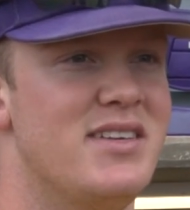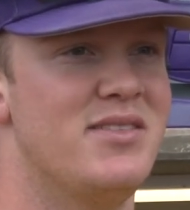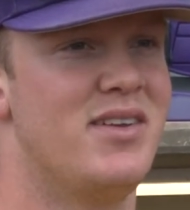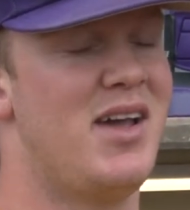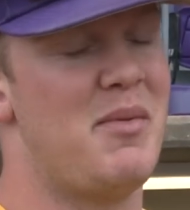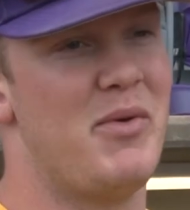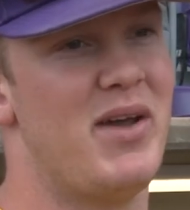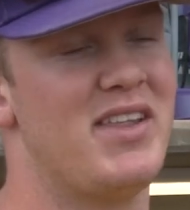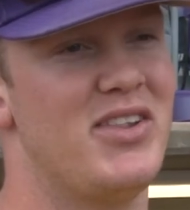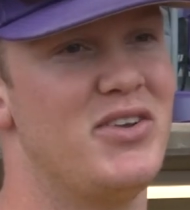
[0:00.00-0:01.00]
And I mean, we
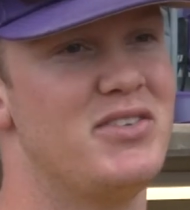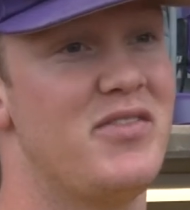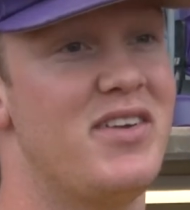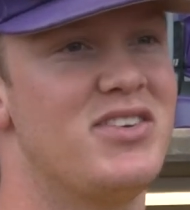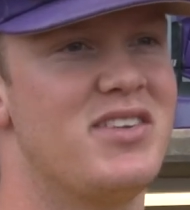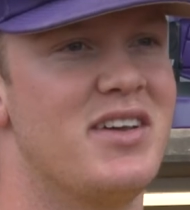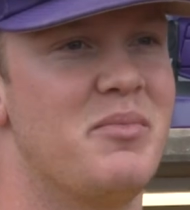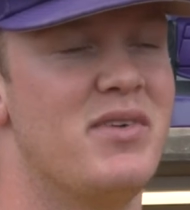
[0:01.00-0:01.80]
had to lose eventually,